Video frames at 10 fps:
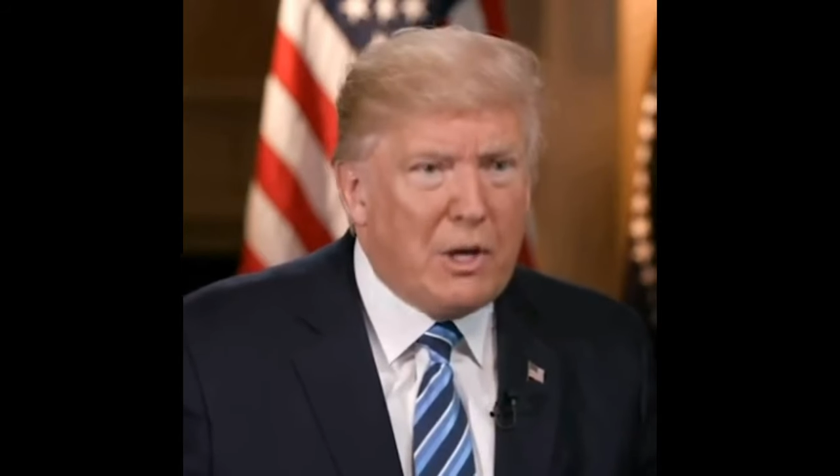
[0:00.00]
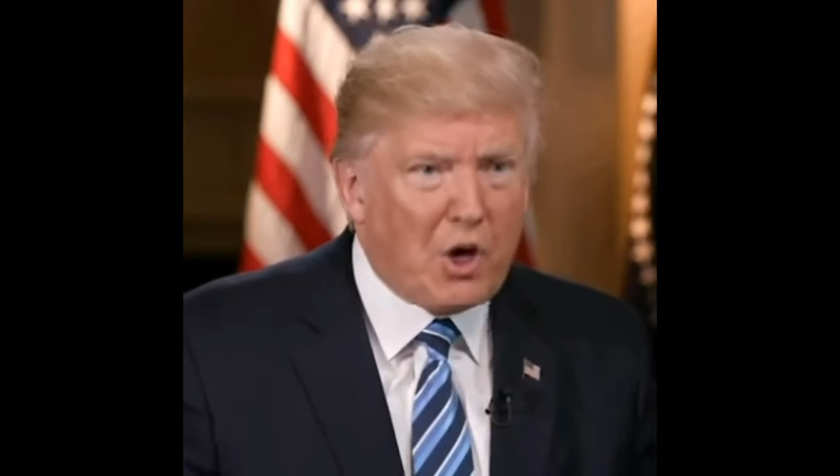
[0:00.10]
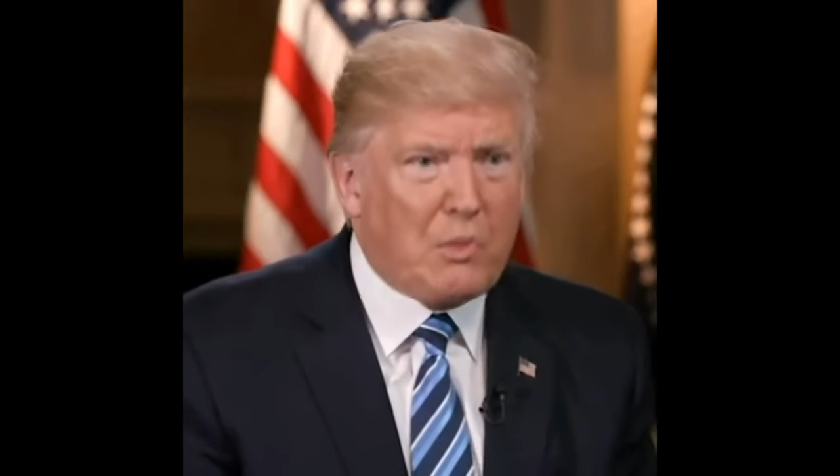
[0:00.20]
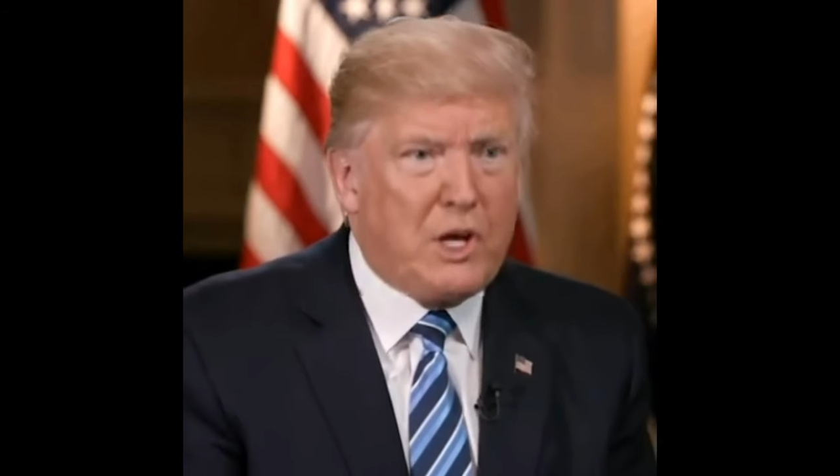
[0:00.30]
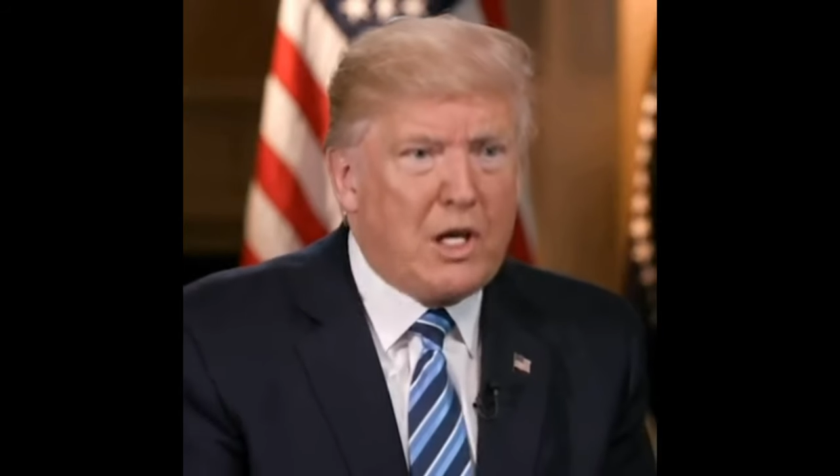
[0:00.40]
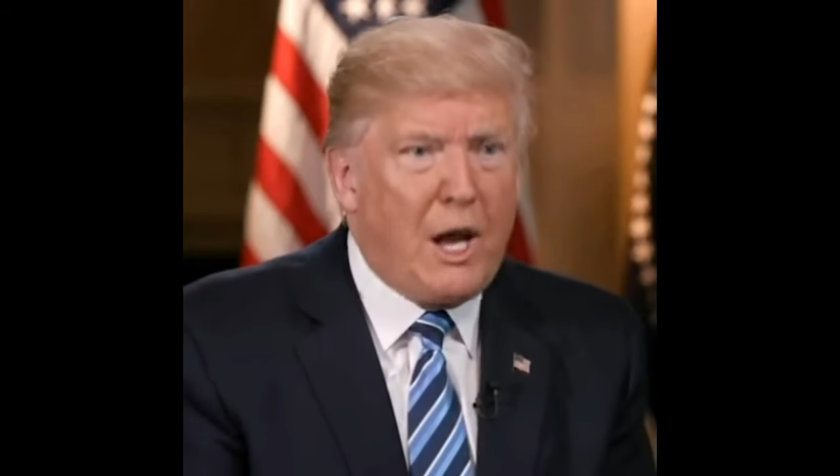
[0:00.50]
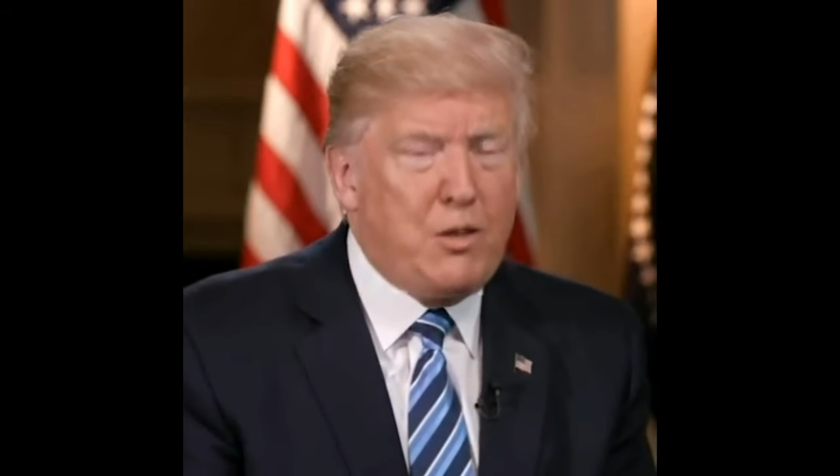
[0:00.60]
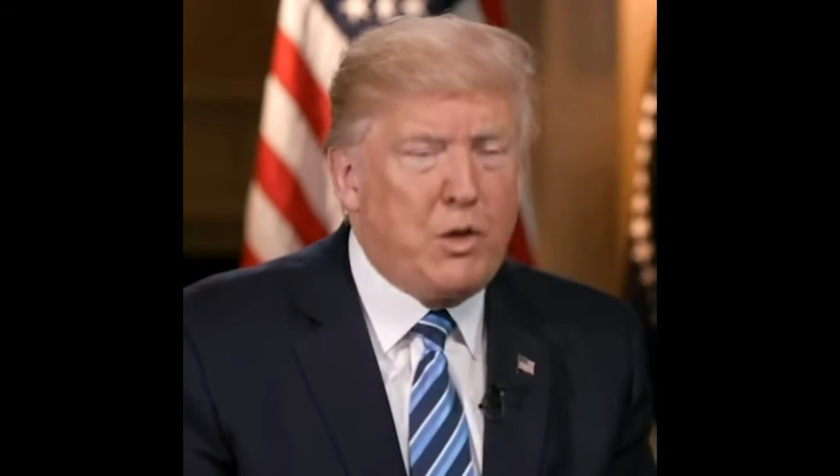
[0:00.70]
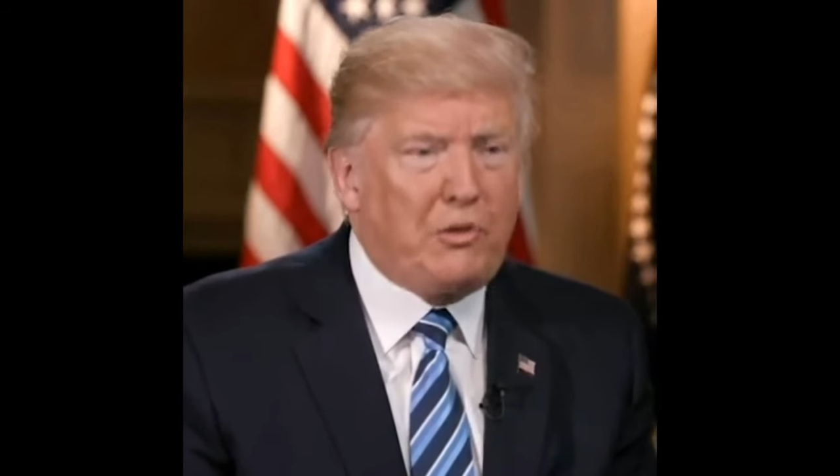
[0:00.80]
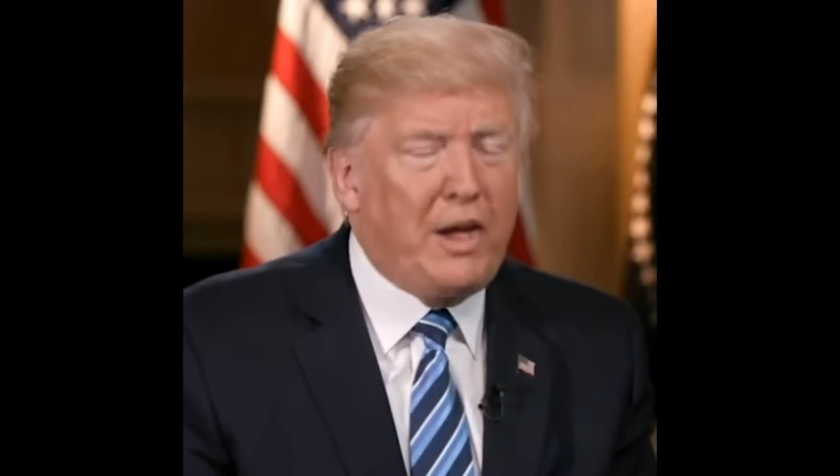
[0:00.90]
COVID
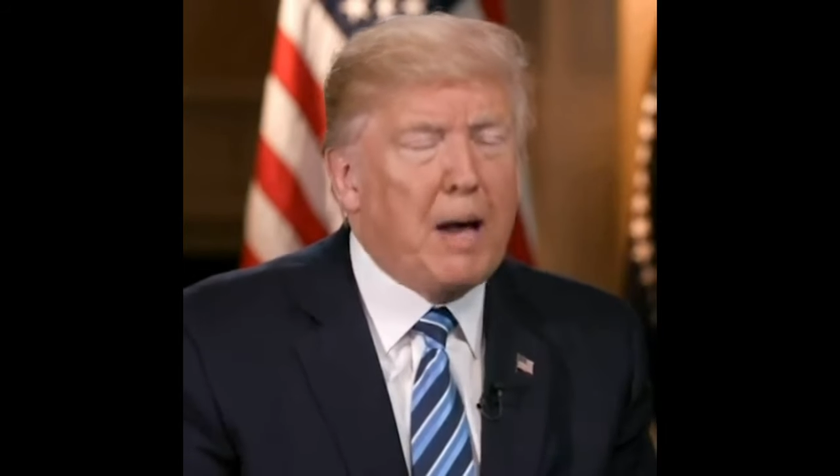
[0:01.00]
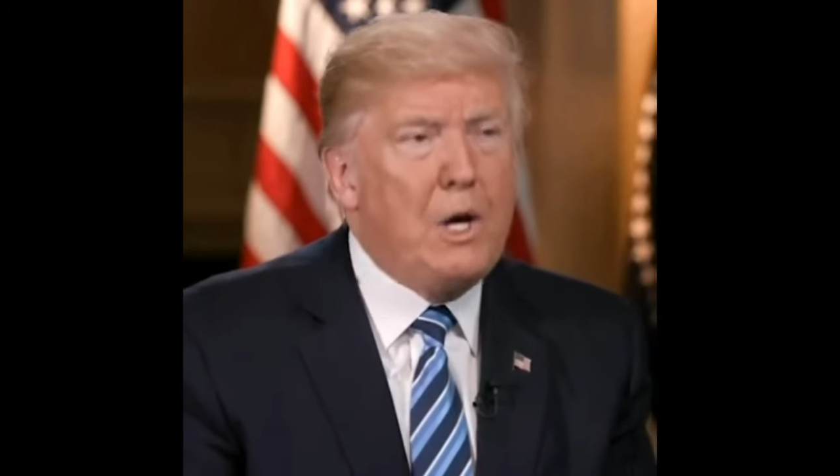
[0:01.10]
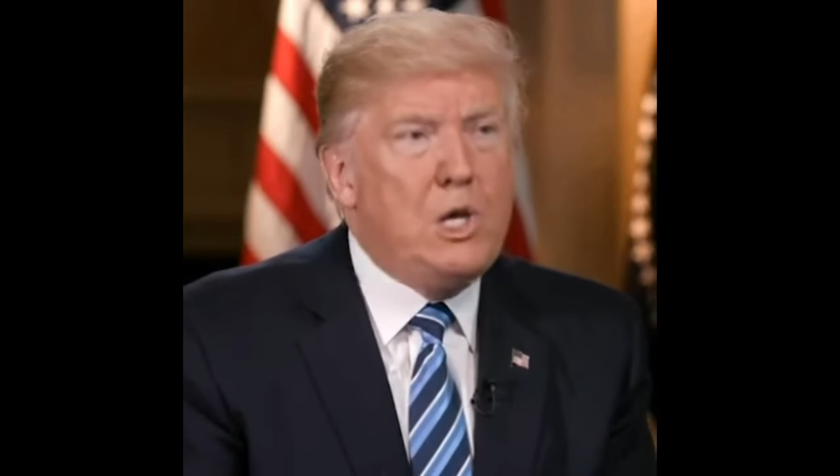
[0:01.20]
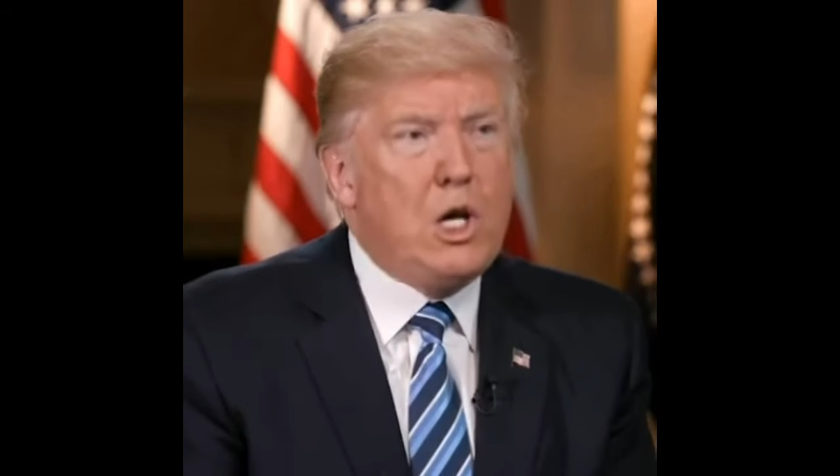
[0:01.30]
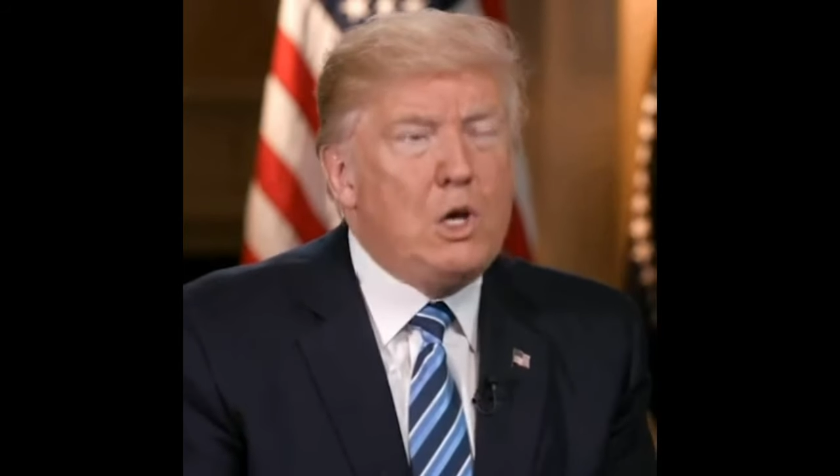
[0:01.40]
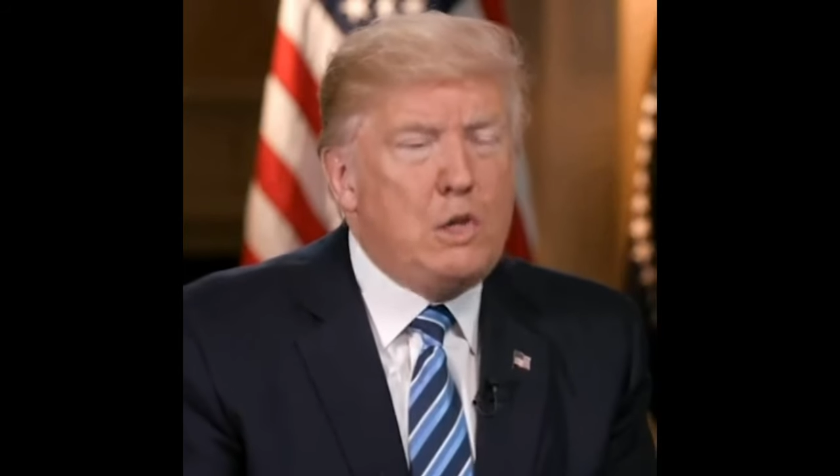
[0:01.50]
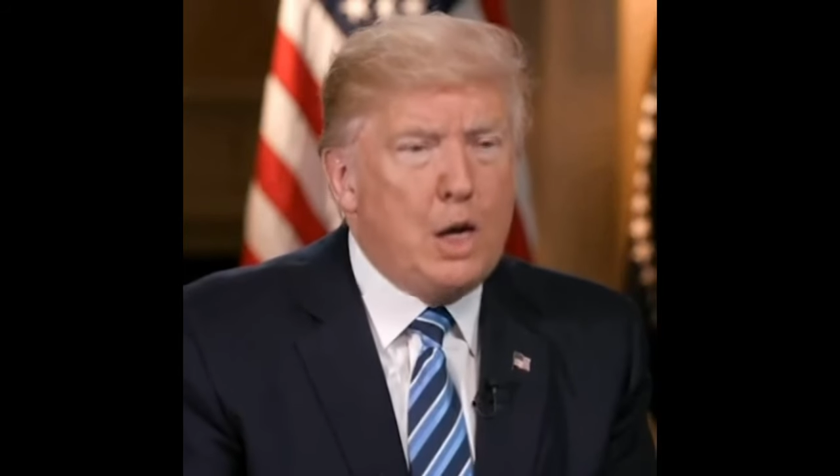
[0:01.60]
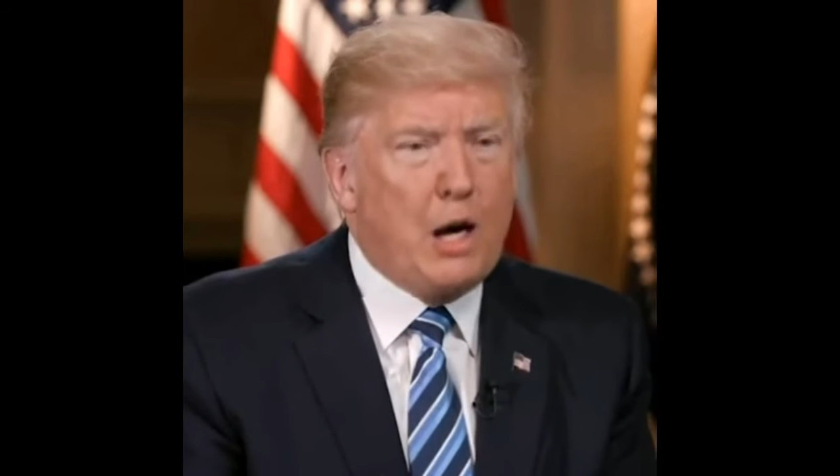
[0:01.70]
deaths, who cares her,